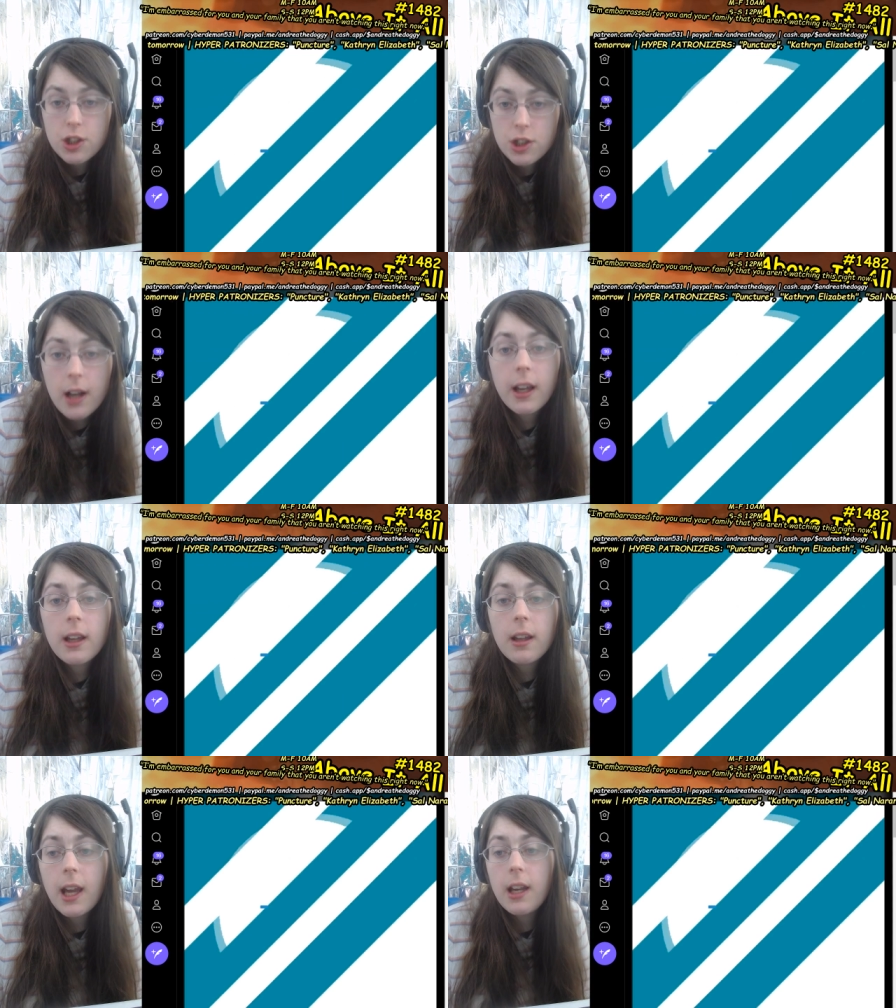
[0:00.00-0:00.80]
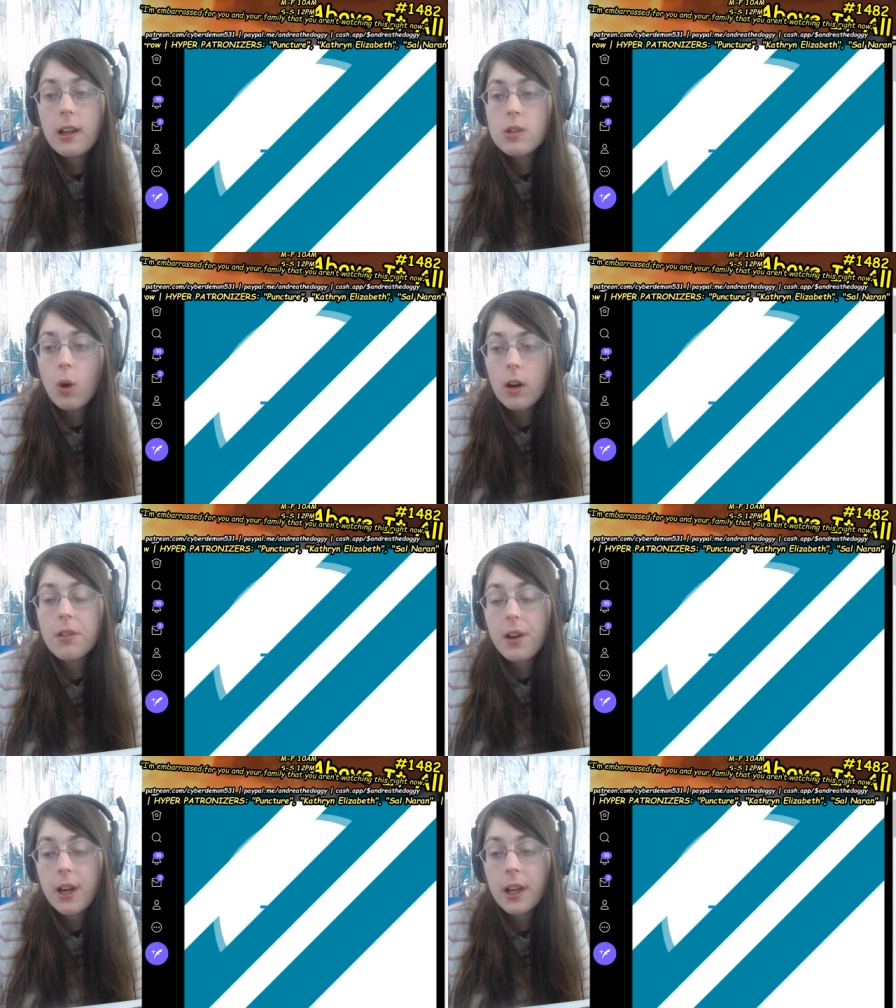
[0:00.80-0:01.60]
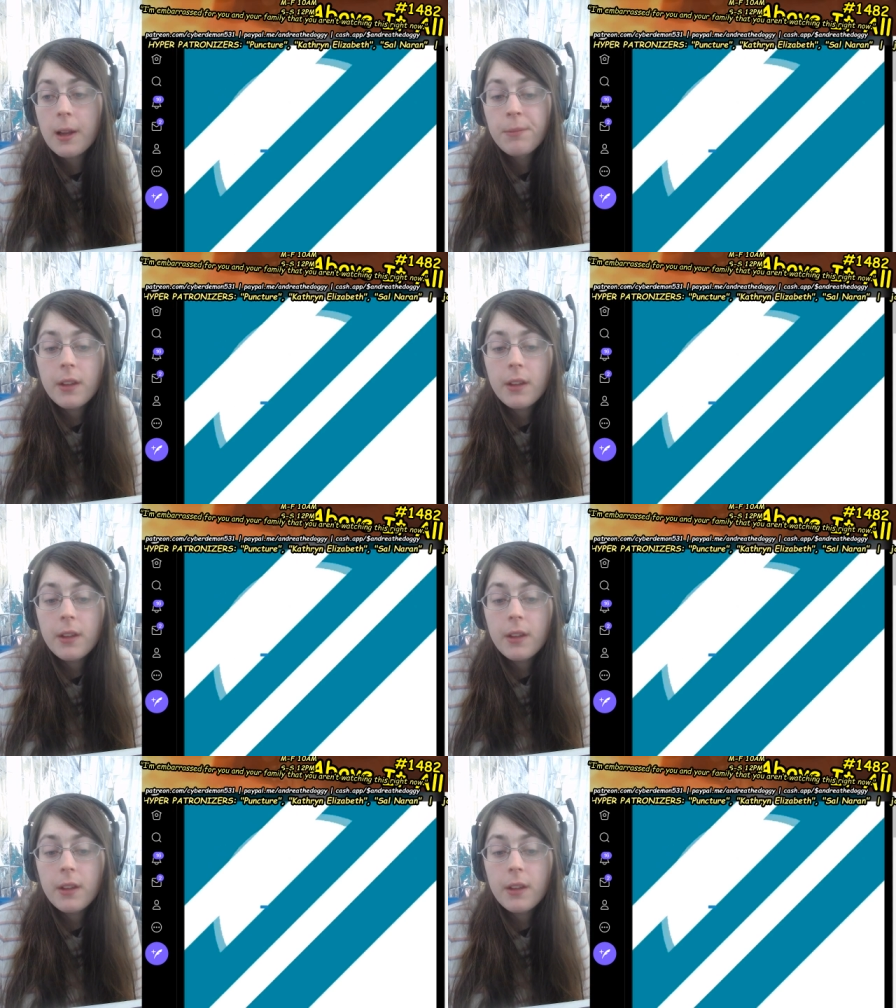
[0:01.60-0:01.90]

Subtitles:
shocking and it is horrifying